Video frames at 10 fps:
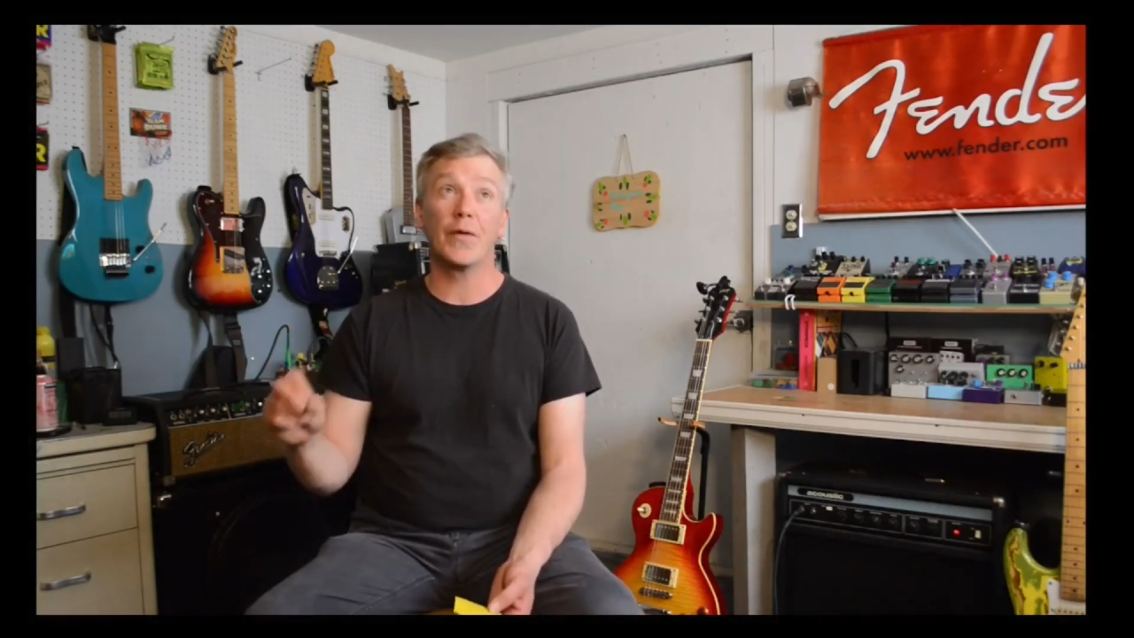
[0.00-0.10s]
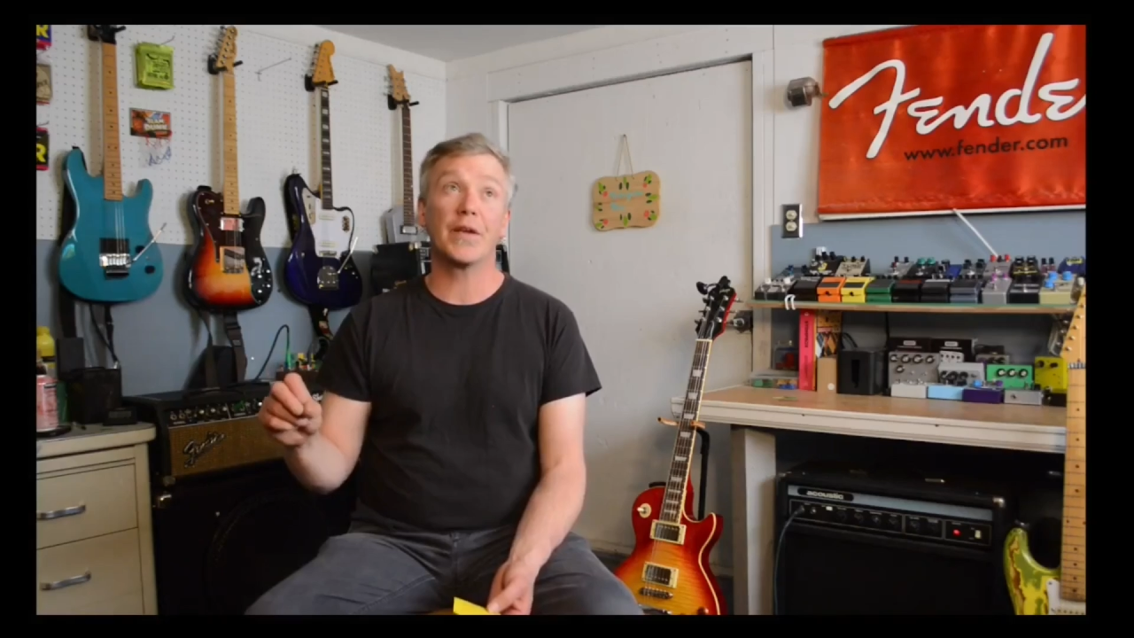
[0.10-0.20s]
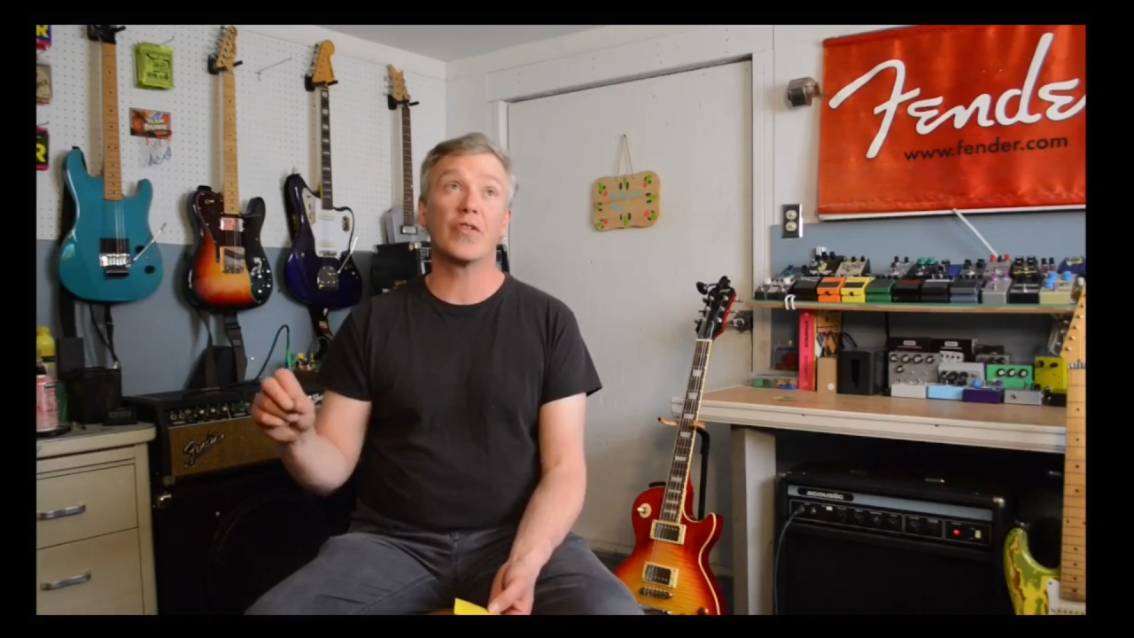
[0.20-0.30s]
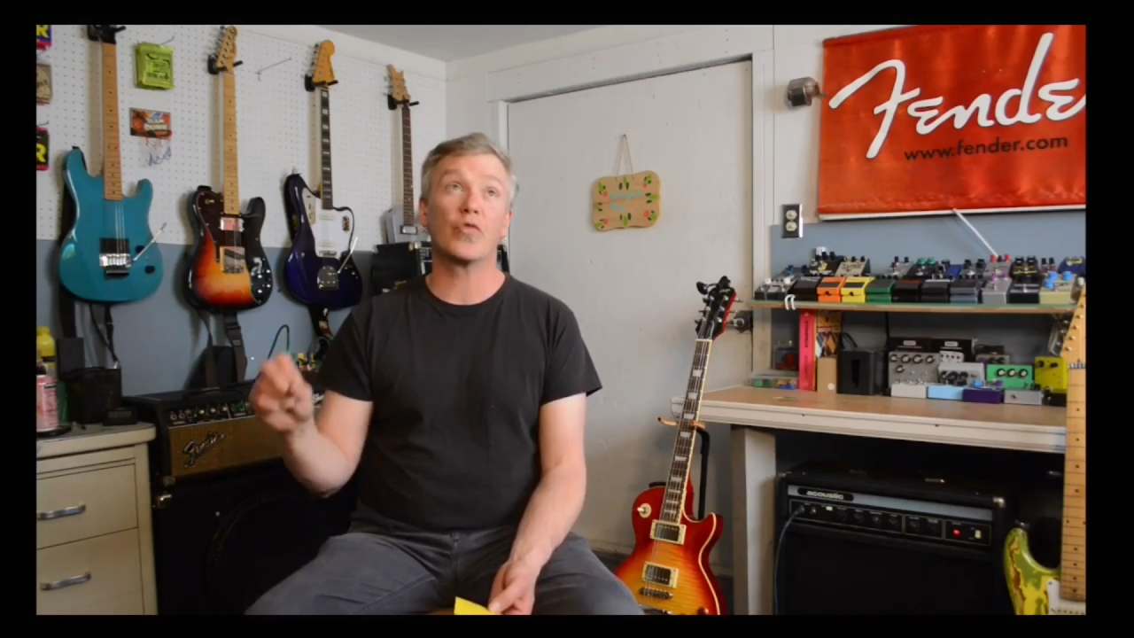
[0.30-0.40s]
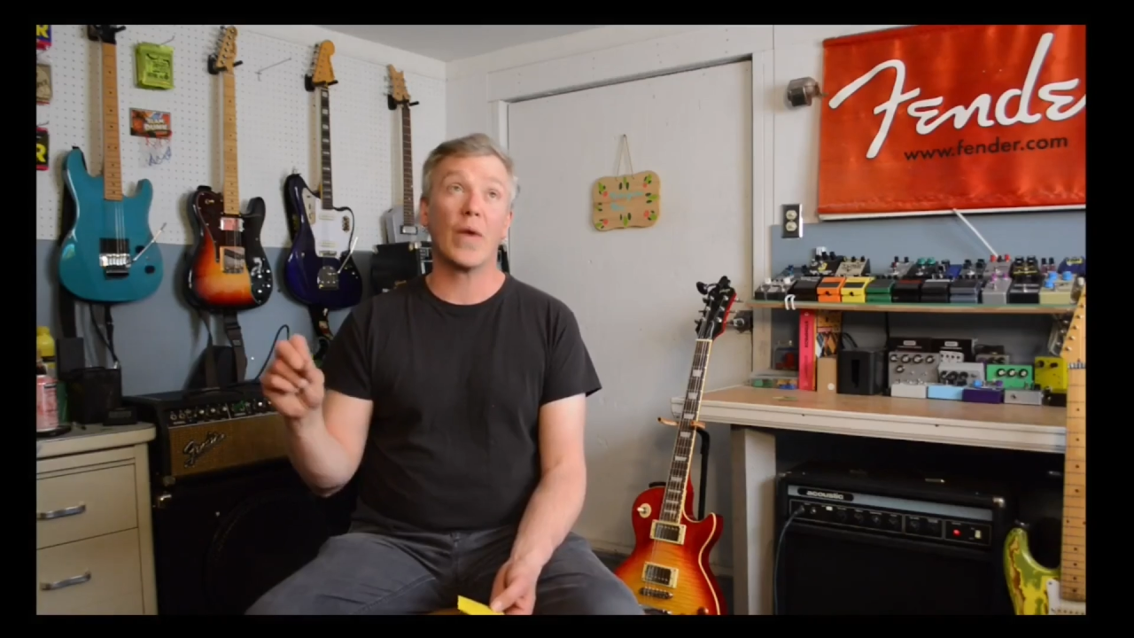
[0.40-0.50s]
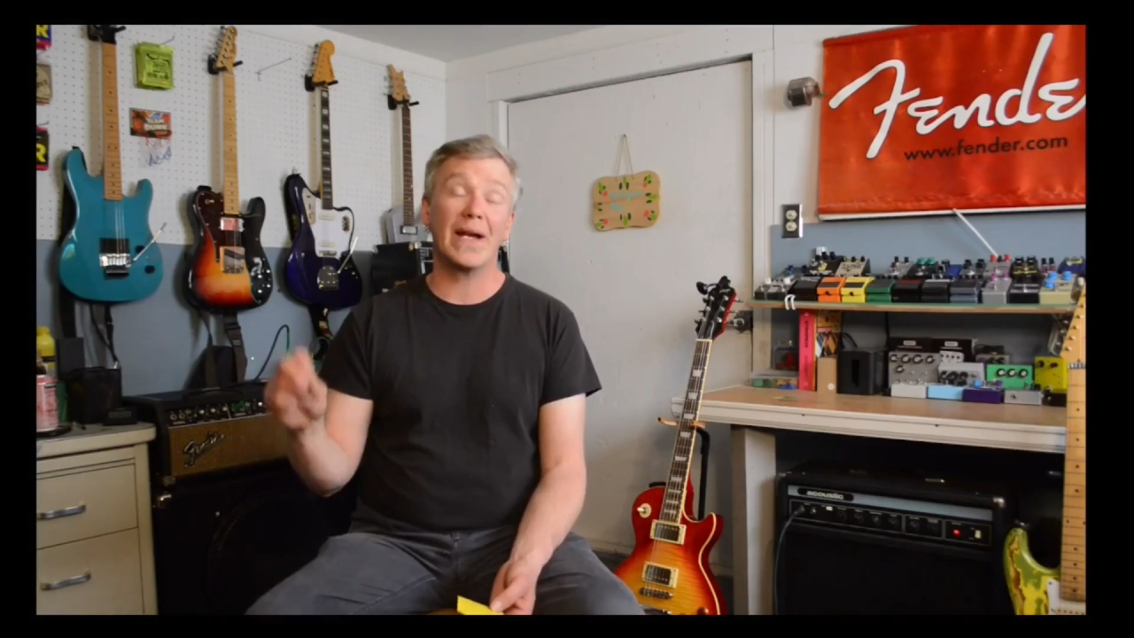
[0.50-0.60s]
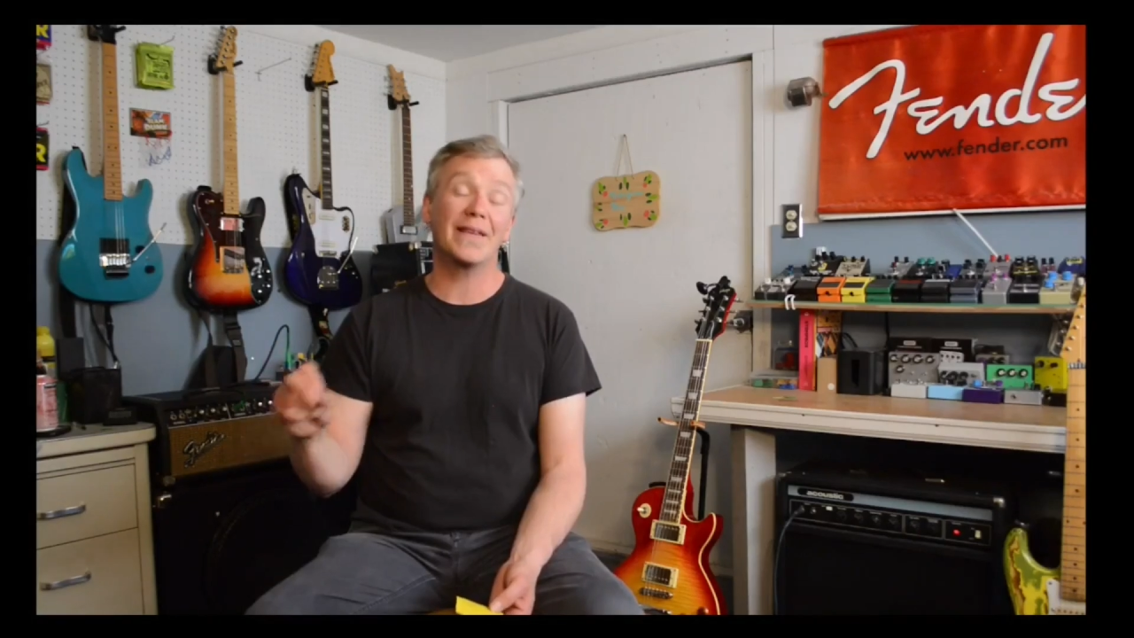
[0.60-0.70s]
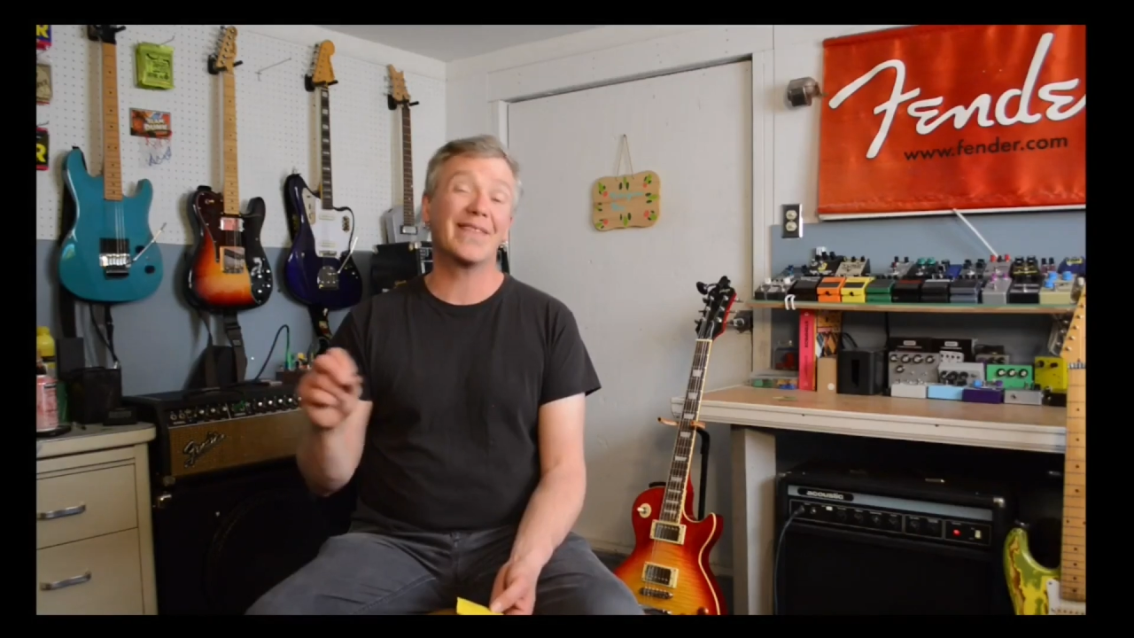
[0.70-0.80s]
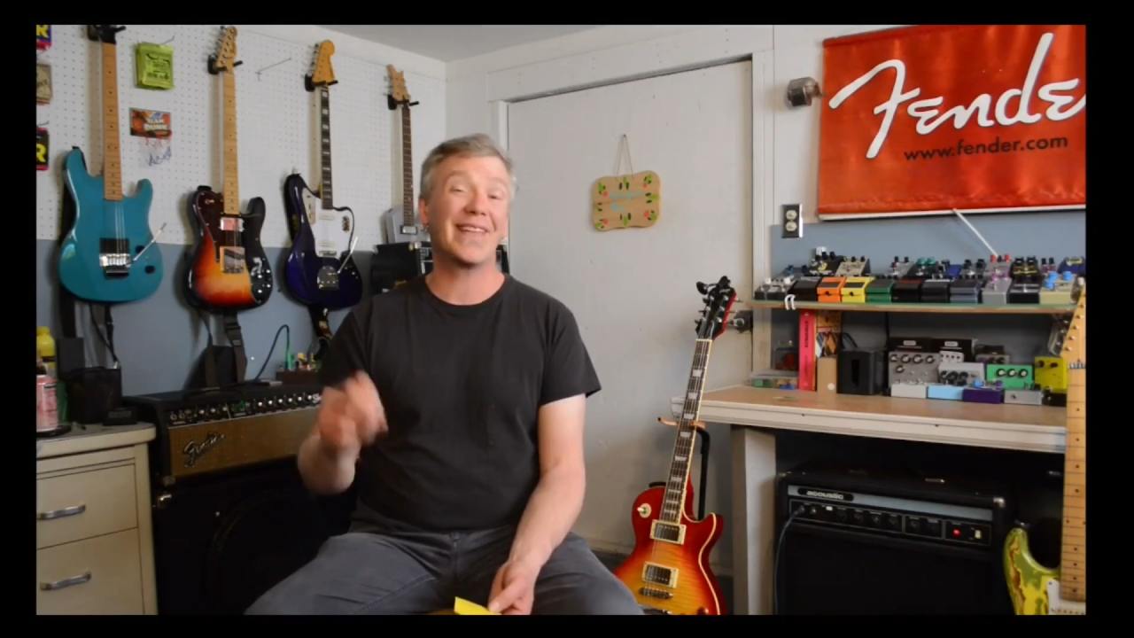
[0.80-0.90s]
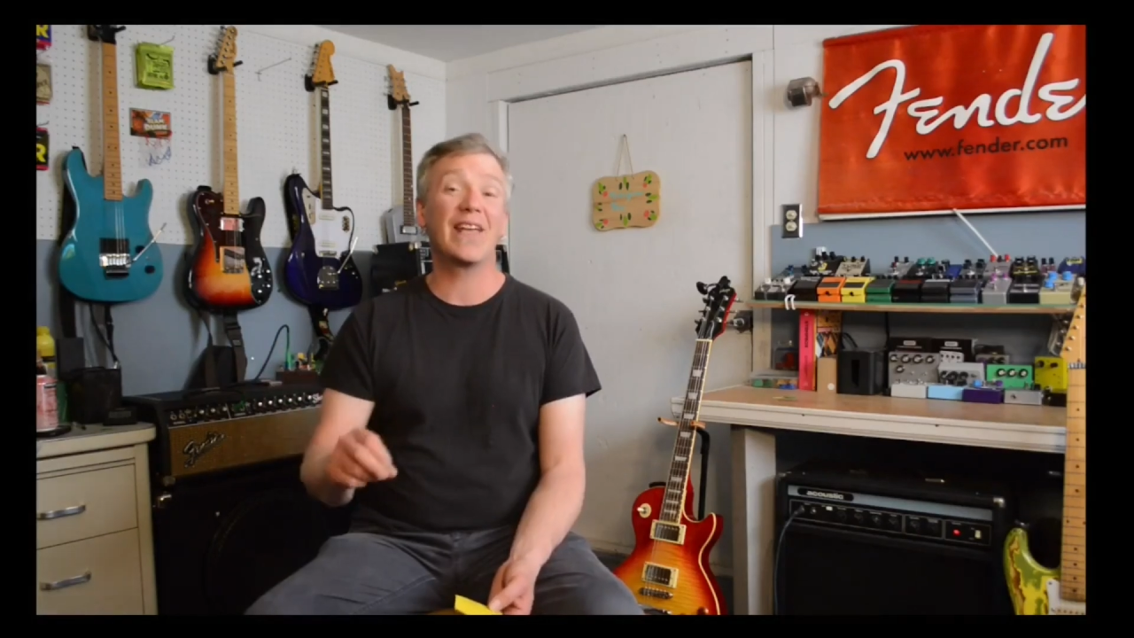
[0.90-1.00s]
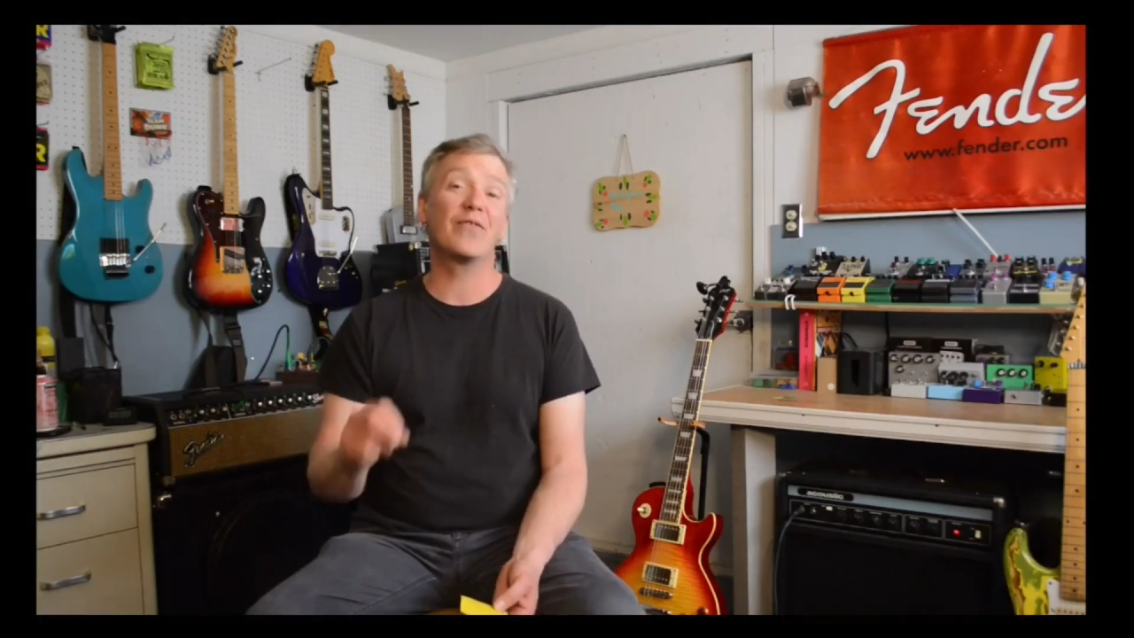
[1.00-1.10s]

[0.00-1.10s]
that is rated safe